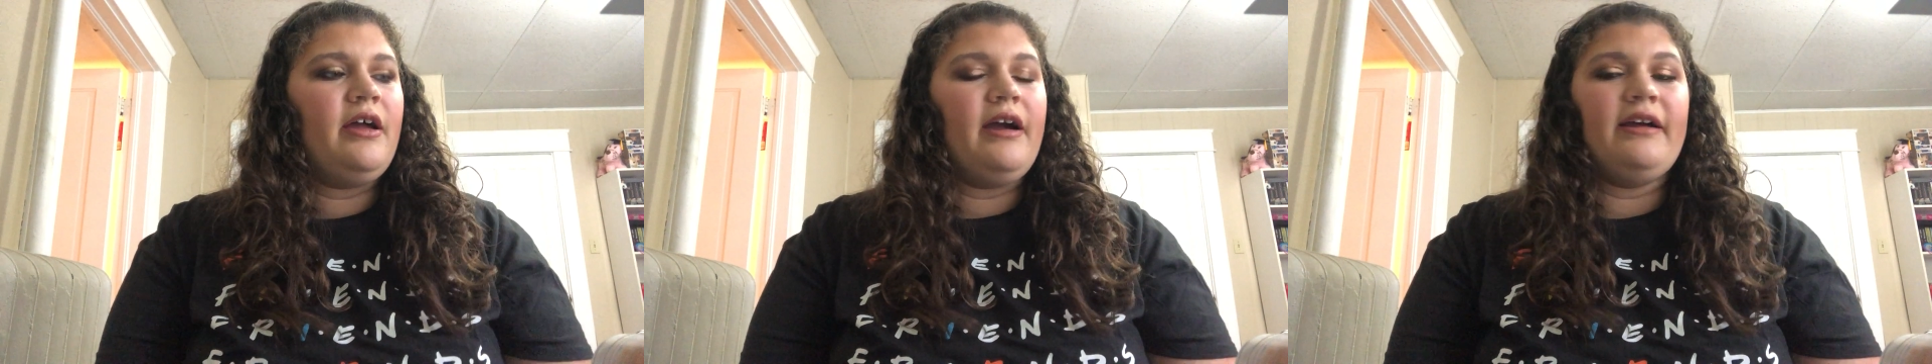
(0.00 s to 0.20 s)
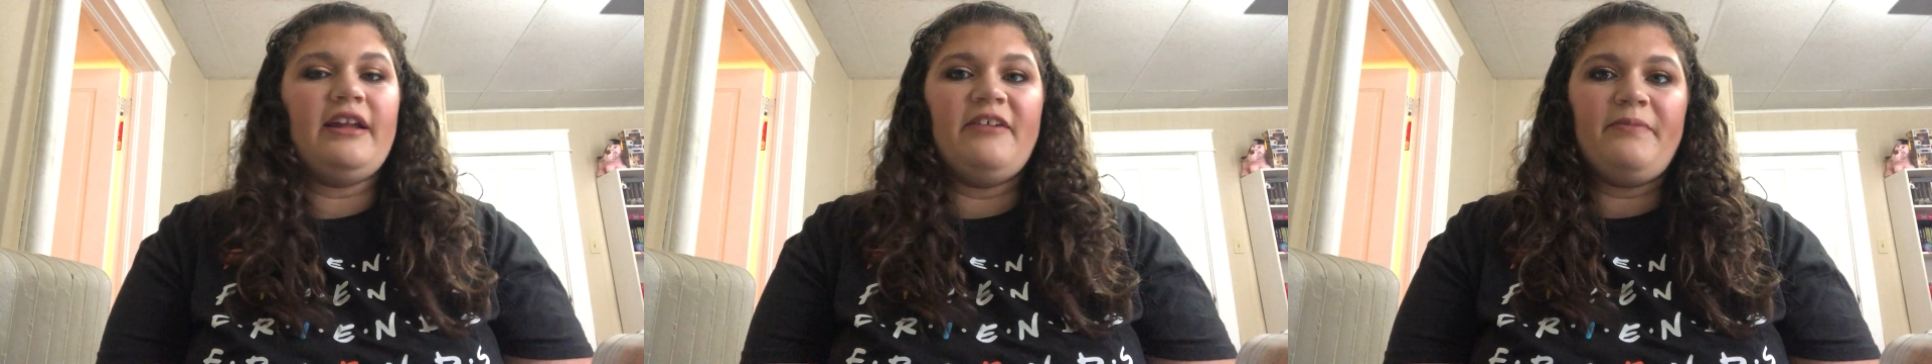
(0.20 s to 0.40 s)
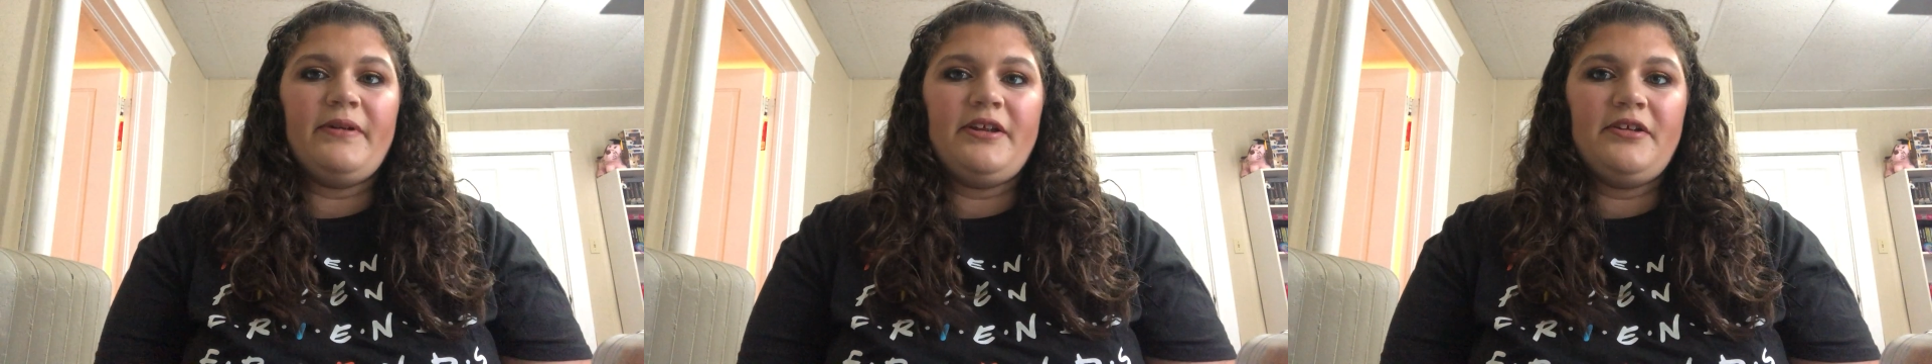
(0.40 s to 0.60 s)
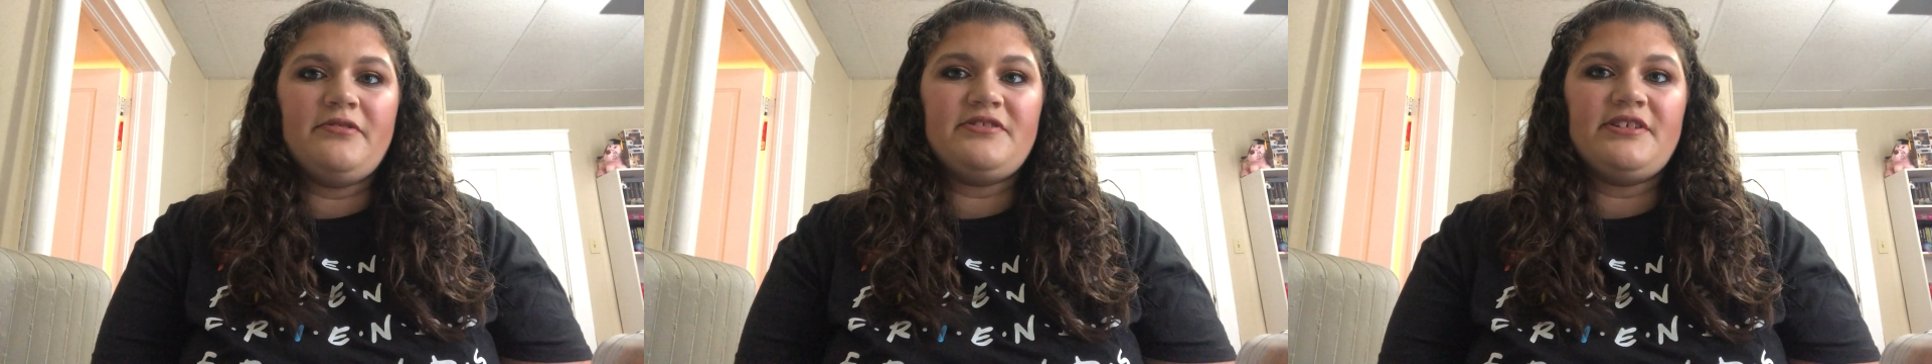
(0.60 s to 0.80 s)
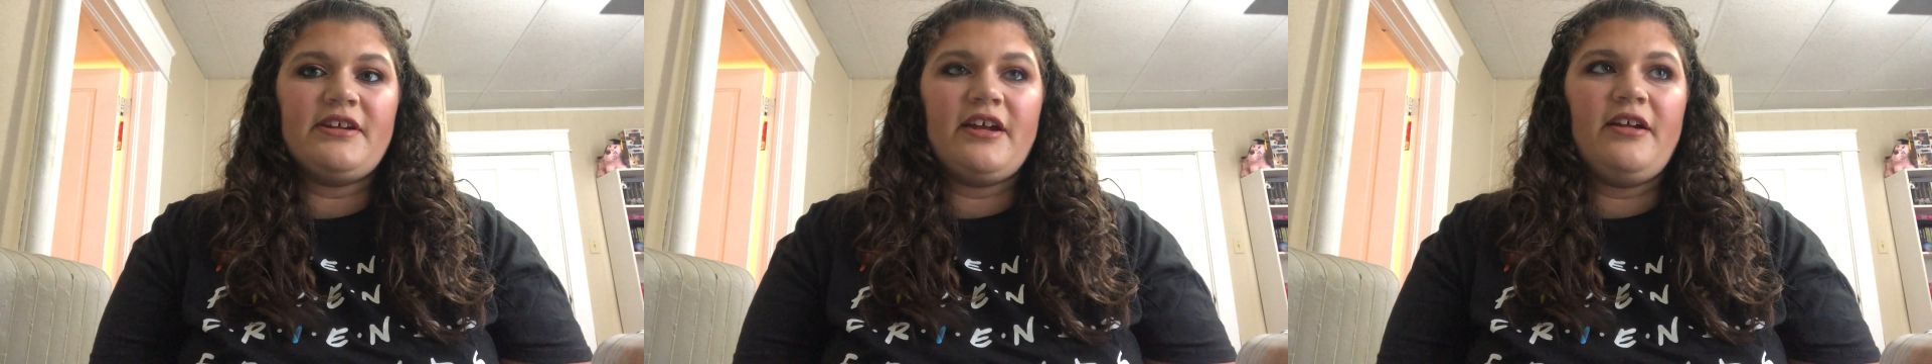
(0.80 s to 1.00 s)
and I've been
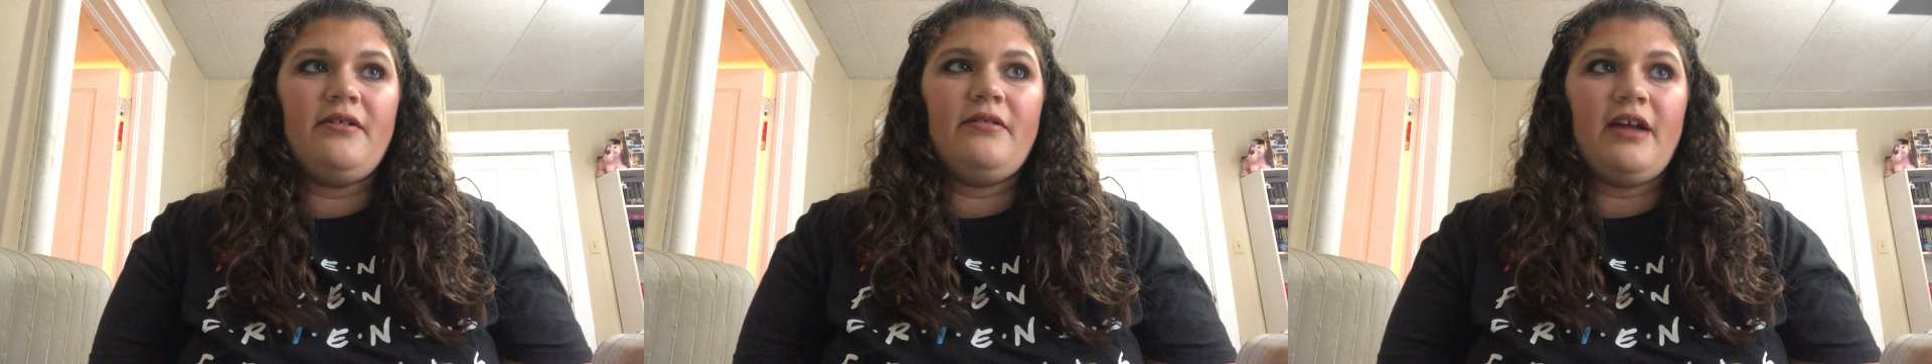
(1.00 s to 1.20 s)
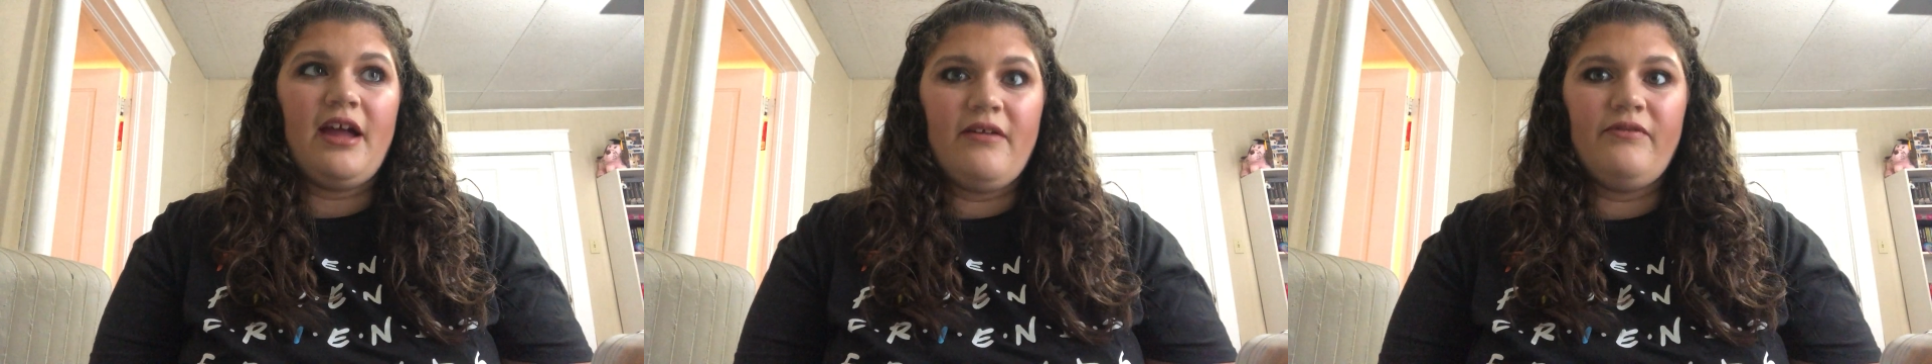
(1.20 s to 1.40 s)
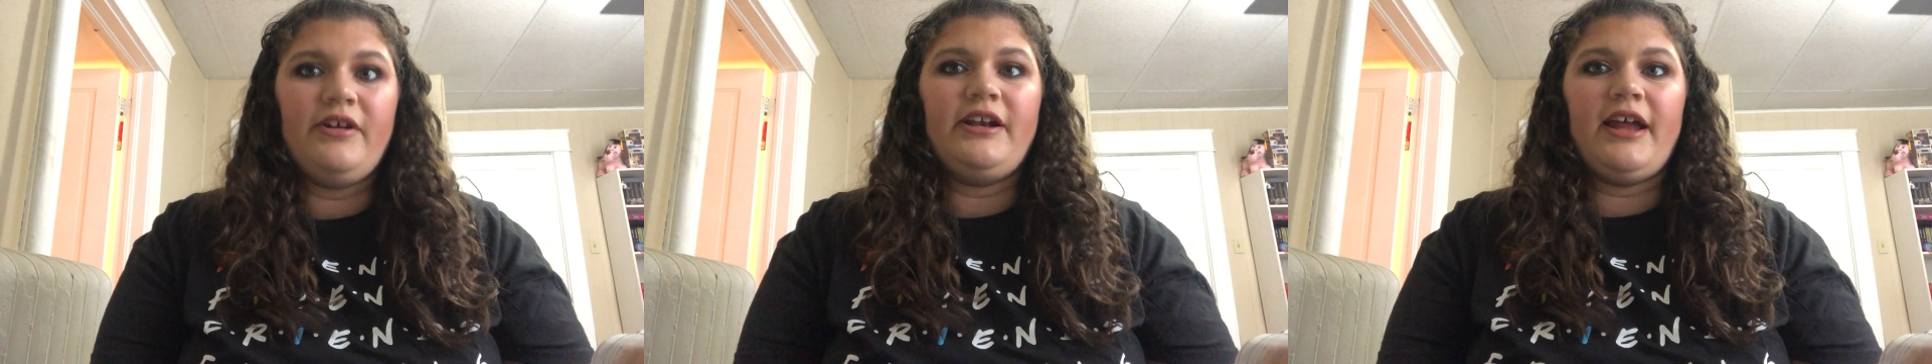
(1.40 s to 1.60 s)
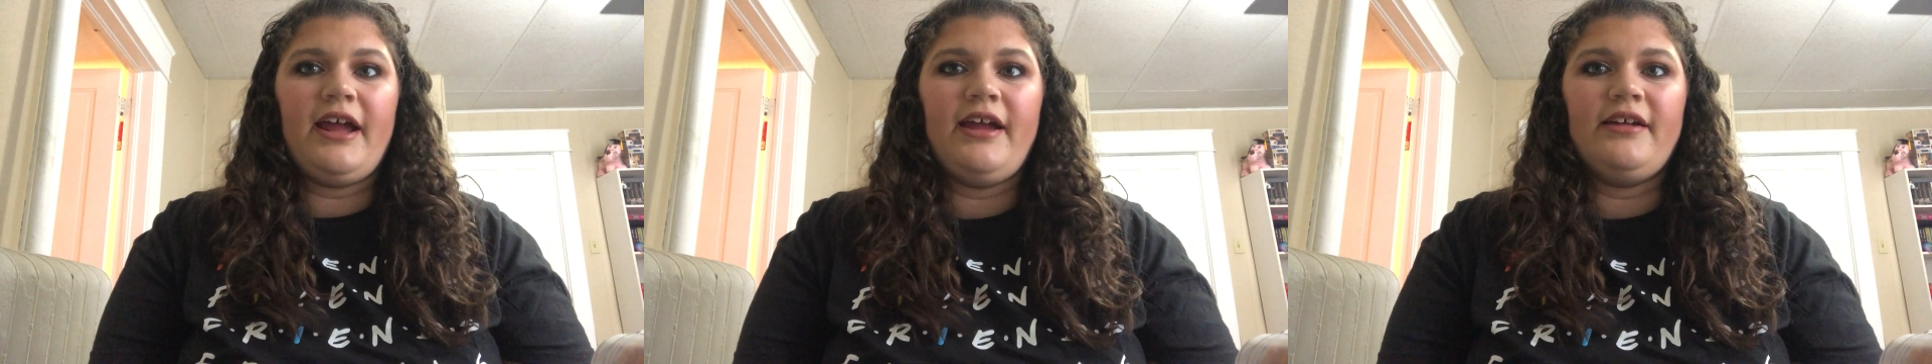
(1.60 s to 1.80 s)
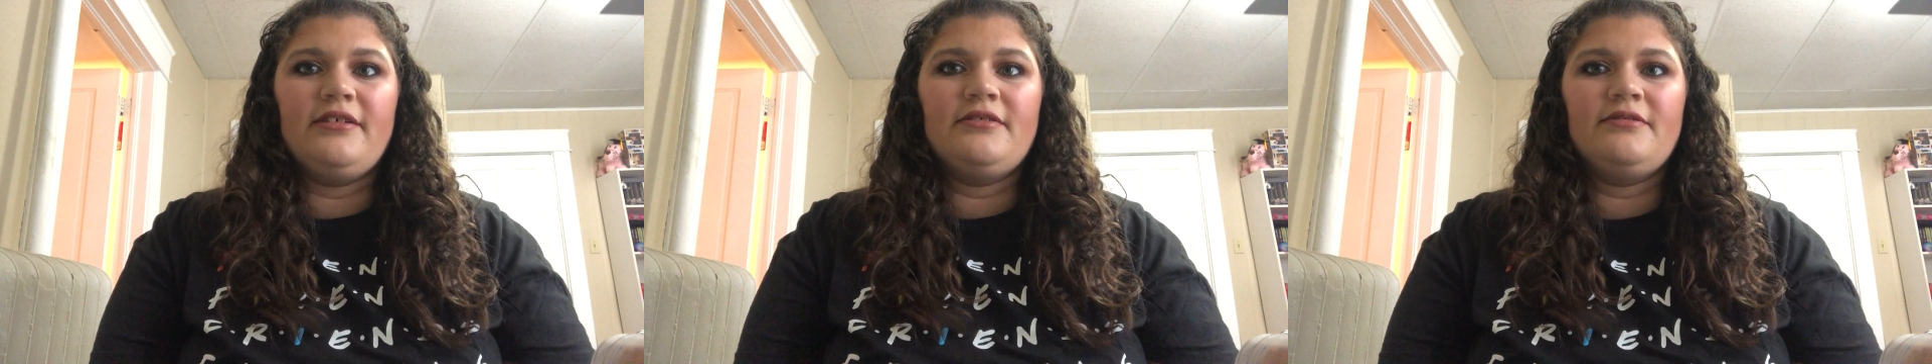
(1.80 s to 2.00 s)
using it every
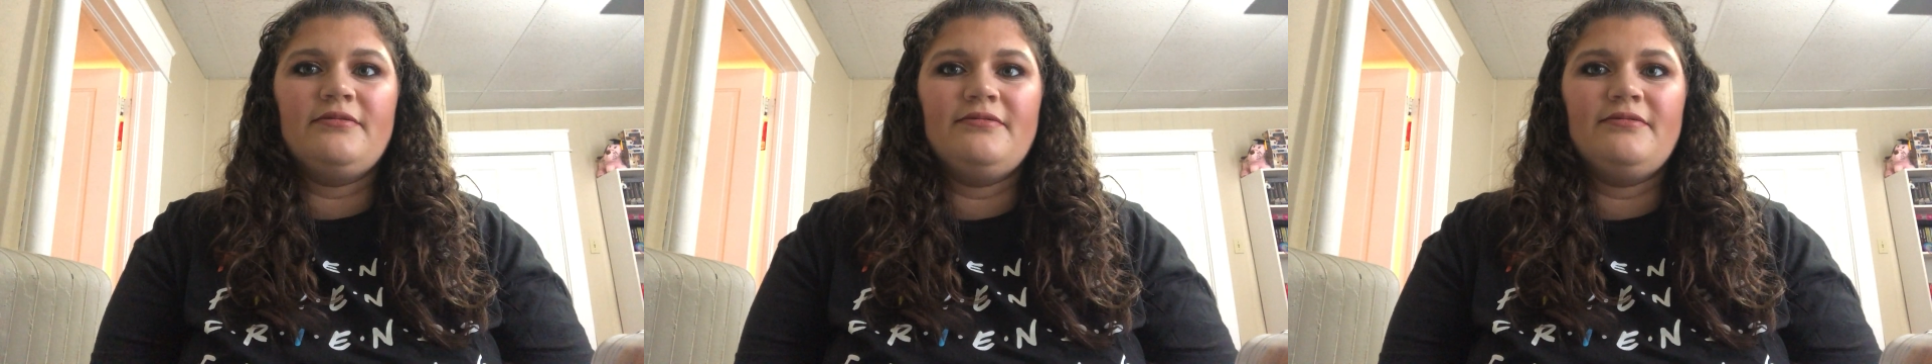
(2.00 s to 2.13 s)
day